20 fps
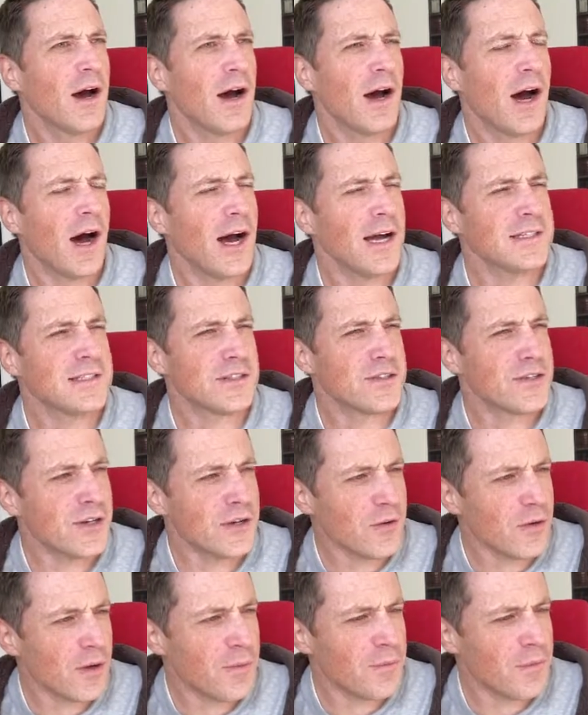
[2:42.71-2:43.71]
I
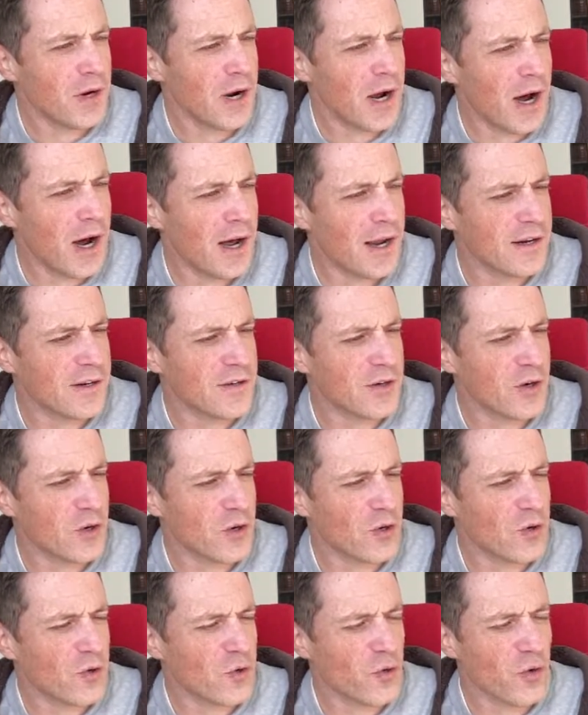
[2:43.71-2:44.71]
still am not
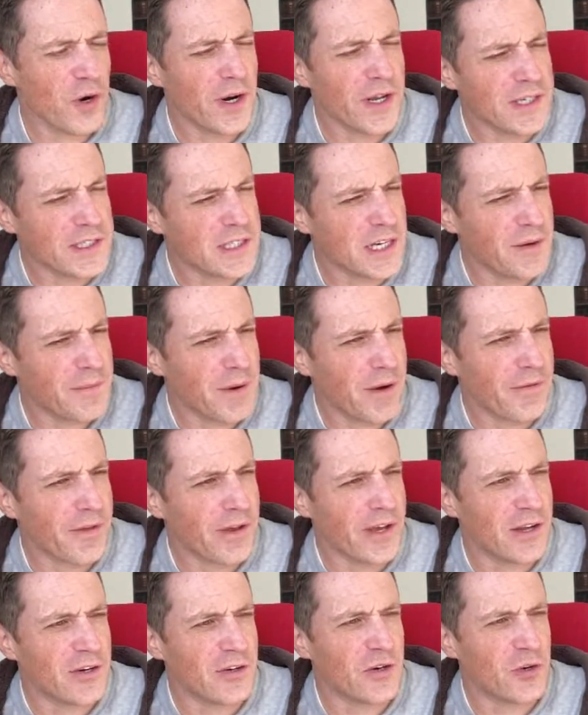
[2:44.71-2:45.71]
crazy about the
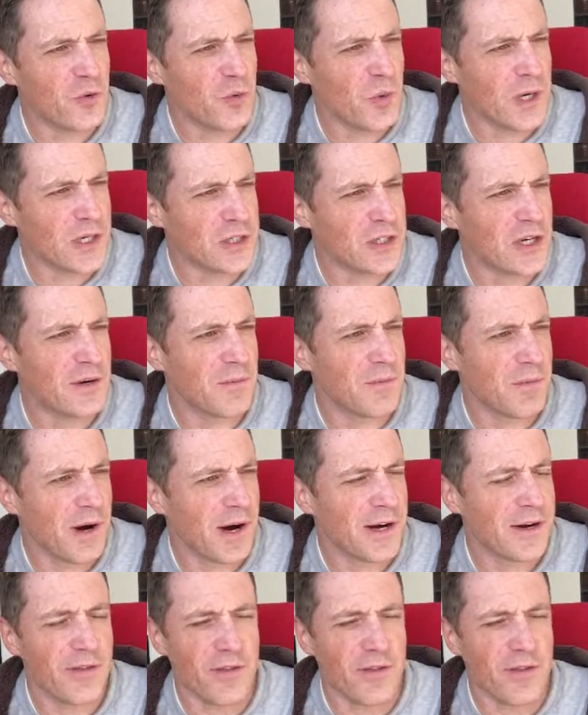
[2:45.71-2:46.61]
intuition behind it.